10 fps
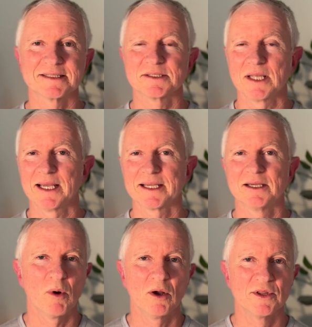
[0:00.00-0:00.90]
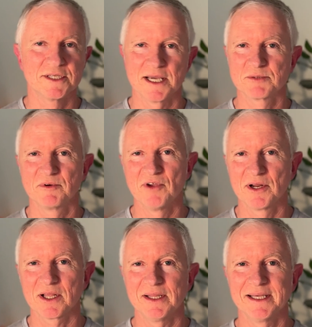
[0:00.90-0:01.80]
It's like, well, the tests we've done
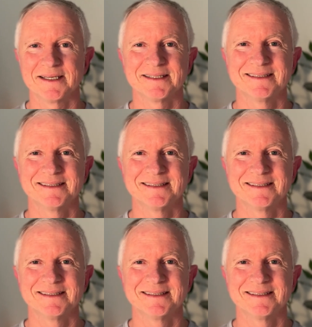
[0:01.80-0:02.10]
are clear.